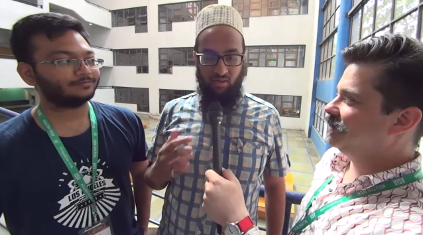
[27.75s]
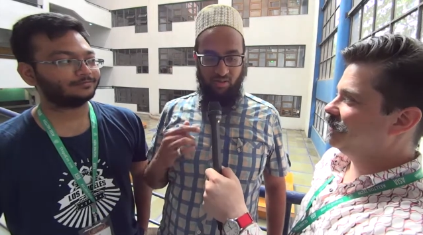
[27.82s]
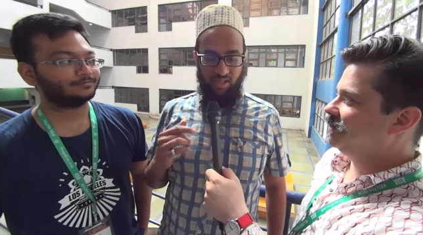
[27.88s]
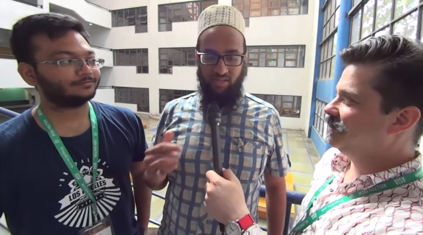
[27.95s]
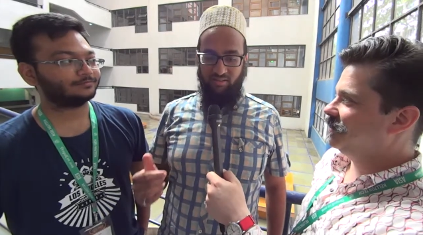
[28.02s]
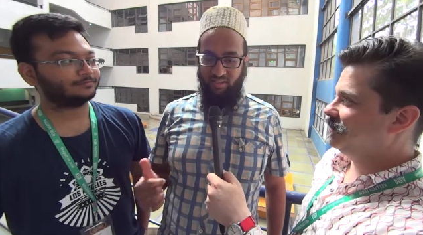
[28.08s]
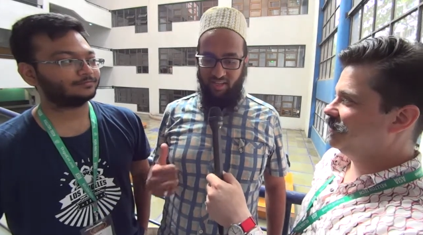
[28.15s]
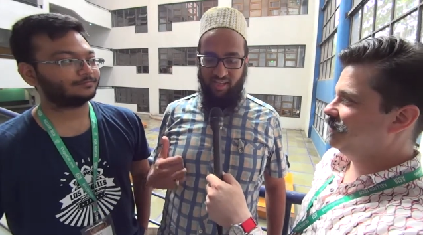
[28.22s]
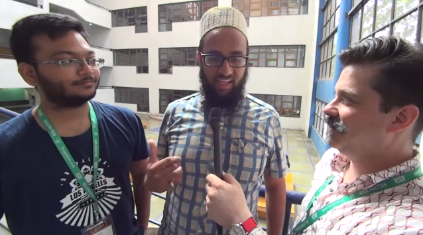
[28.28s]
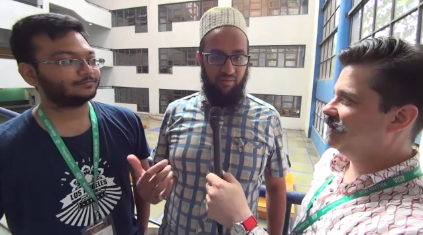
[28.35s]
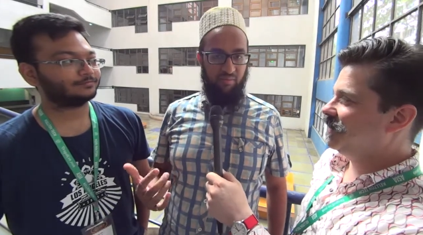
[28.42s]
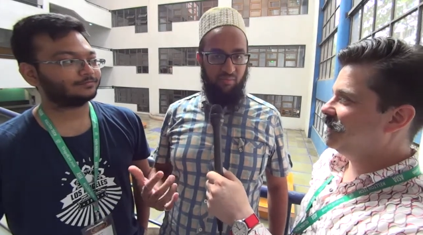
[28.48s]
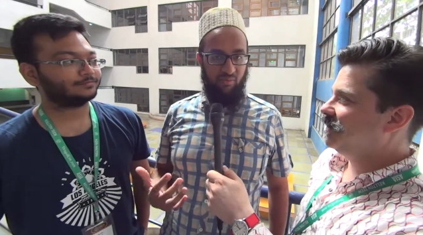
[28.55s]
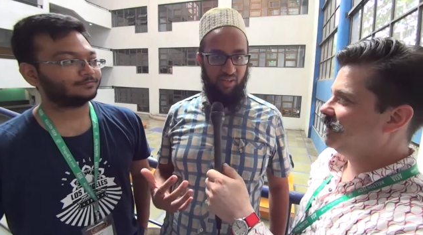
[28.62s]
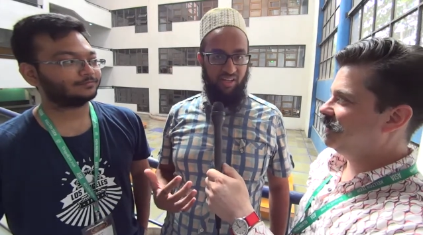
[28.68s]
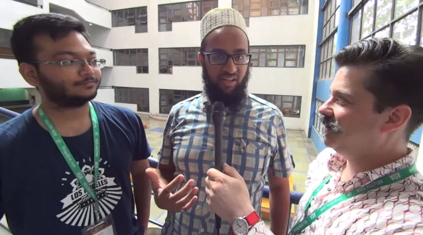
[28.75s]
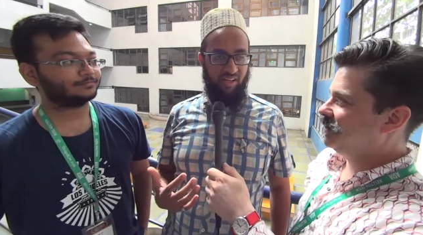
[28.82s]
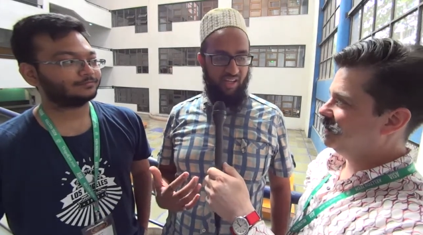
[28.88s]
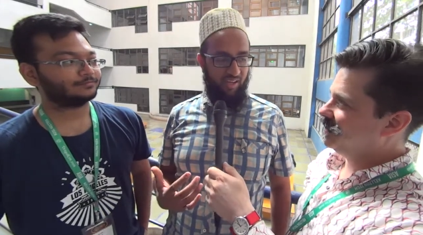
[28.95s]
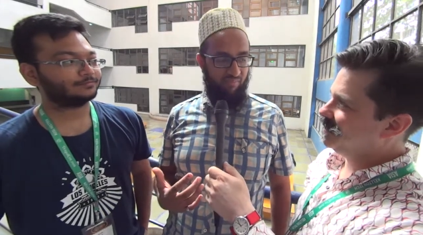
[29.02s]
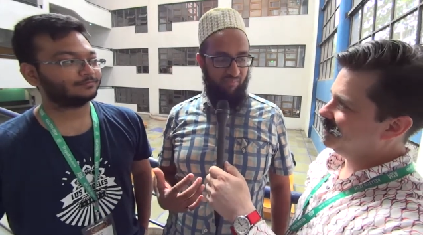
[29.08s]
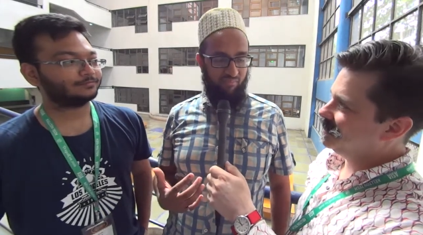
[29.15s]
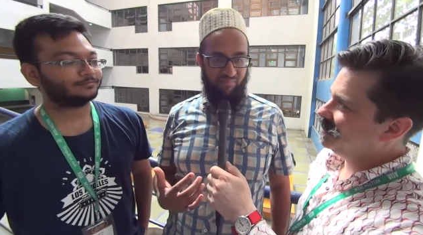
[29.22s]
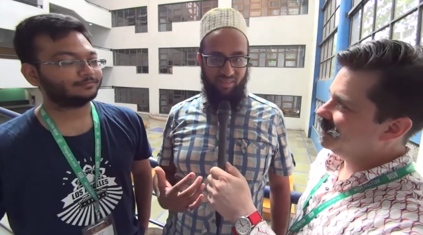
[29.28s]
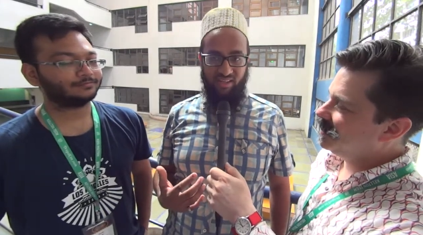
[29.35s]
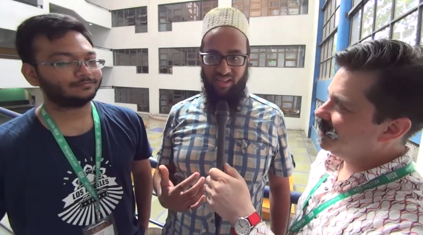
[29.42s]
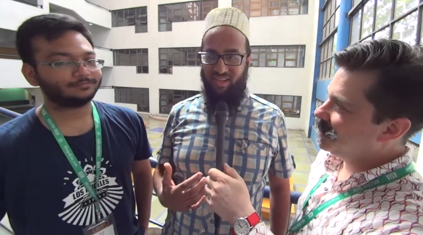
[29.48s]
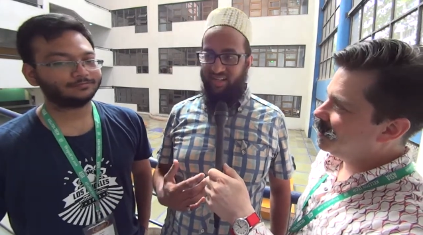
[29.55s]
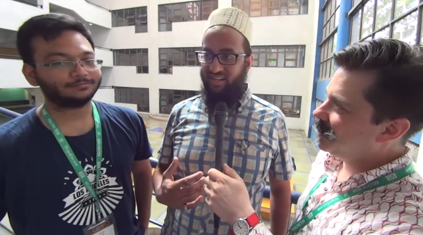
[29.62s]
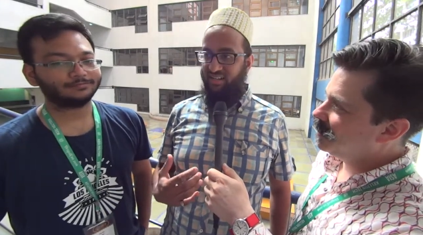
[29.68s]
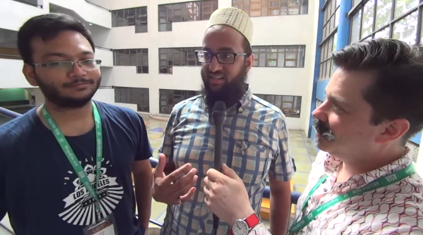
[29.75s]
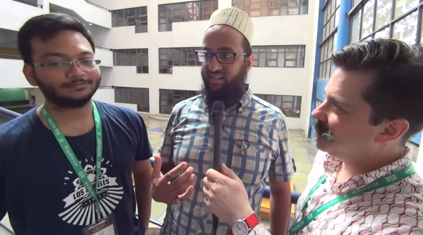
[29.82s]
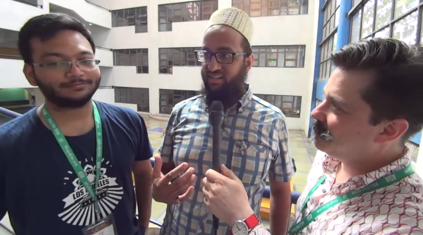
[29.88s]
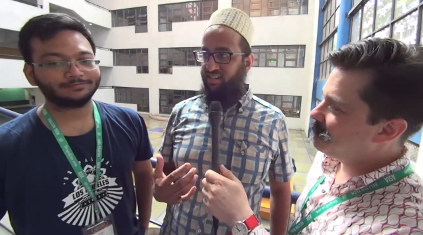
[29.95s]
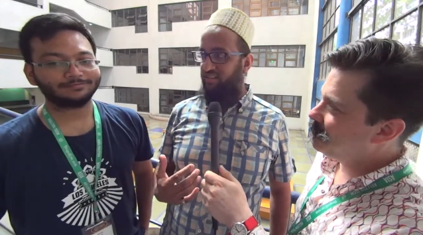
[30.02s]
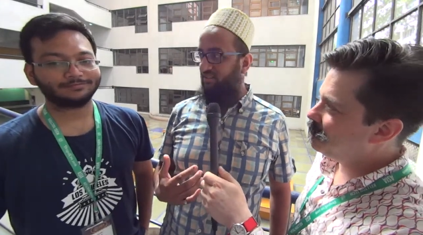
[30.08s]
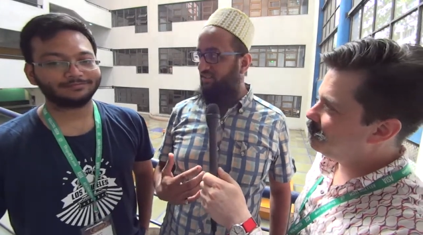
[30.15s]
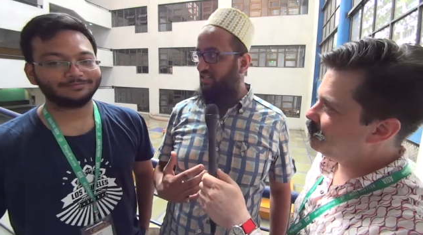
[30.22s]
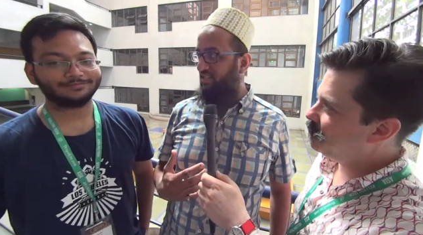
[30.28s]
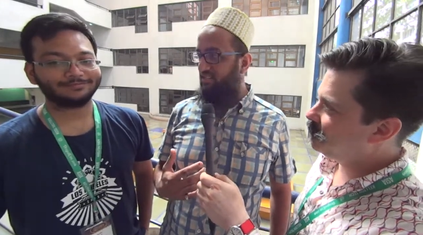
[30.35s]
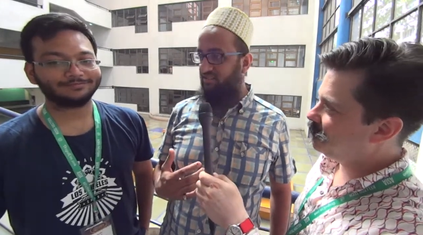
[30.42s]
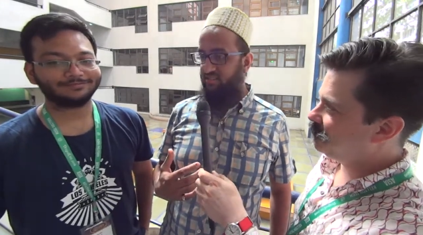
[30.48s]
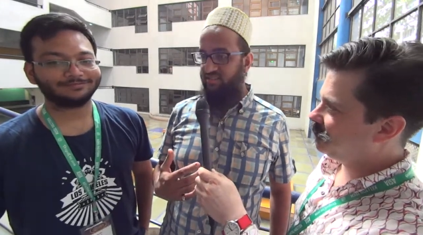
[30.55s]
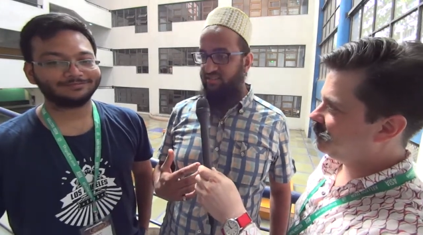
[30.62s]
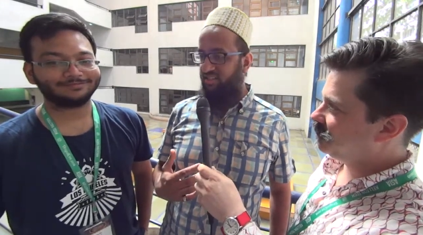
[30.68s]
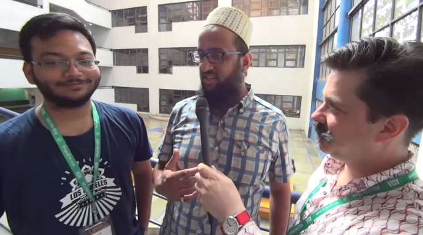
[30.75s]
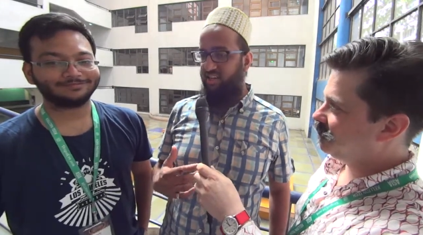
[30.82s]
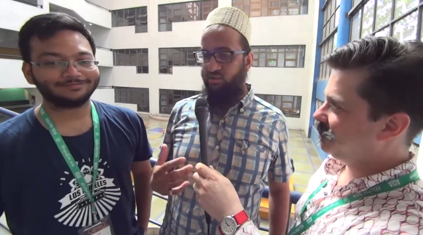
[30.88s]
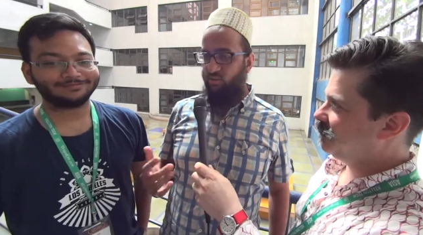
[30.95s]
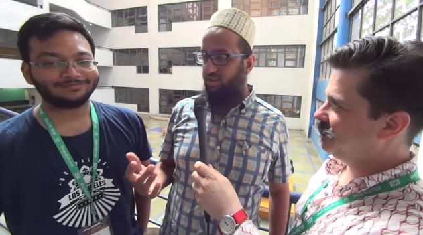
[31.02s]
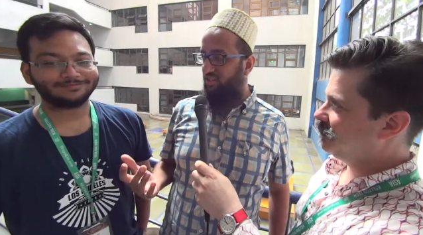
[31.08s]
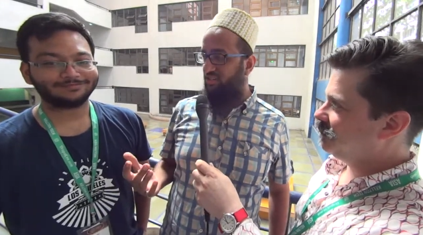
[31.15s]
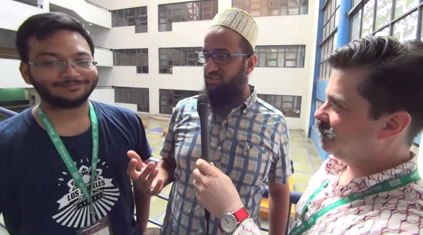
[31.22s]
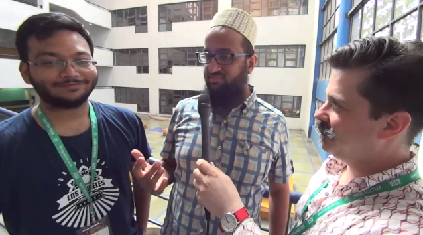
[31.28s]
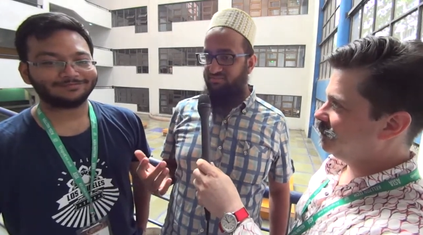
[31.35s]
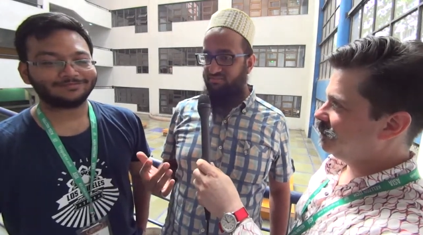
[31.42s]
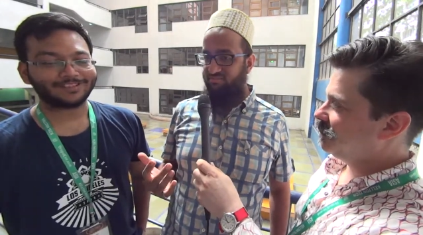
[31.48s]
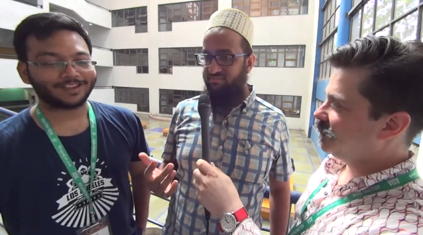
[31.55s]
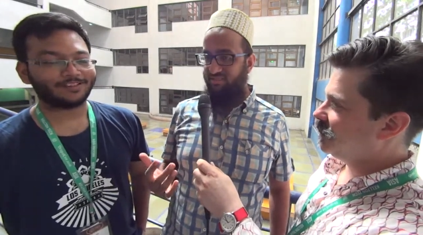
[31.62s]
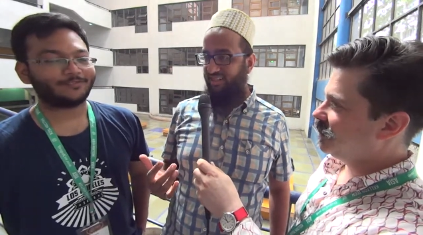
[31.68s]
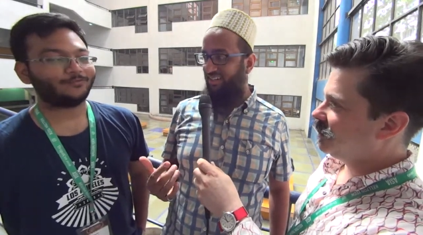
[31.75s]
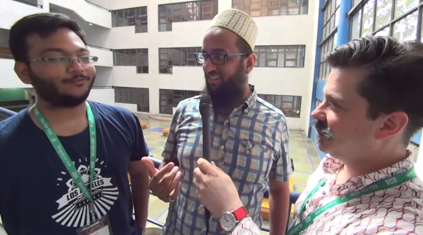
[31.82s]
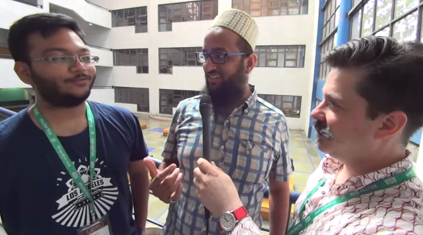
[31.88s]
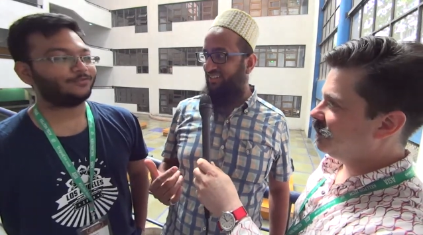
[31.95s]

Speaker 1: Oh yeah, he came up with the name and uh, that's the Geek Voice, yeah. right?